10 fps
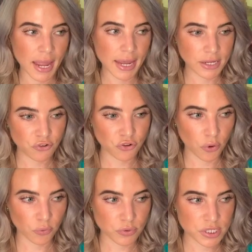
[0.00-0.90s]
and
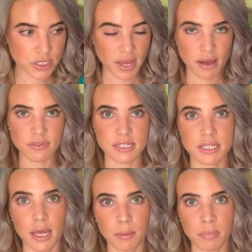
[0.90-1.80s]
don't have the
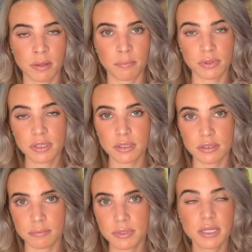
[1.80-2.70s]
same
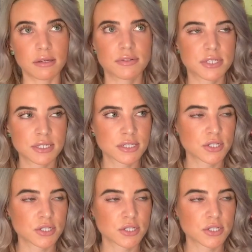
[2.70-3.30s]
beliefs?